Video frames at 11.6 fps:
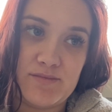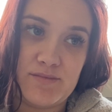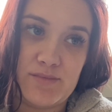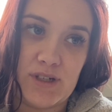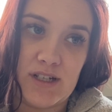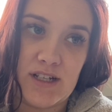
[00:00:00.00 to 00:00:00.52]

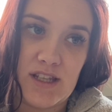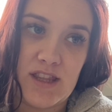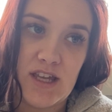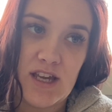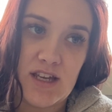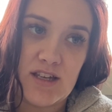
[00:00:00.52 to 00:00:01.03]
But I
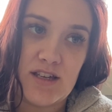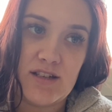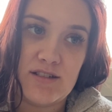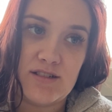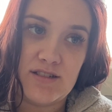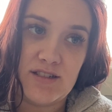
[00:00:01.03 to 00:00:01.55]
think,
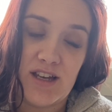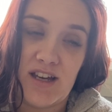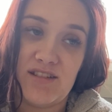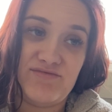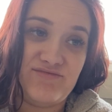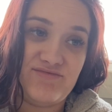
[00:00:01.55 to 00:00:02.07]
yeah,
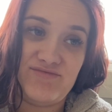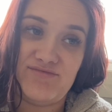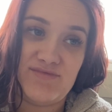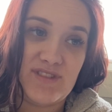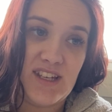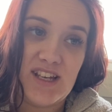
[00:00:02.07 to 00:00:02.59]

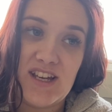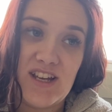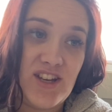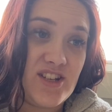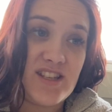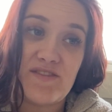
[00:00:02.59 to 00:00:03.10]

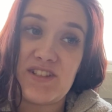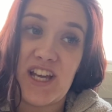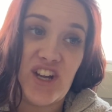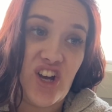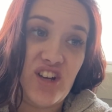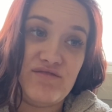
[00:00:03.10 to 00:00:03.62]
you just have to let
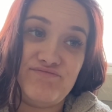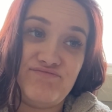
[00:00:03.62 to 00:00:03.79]
go.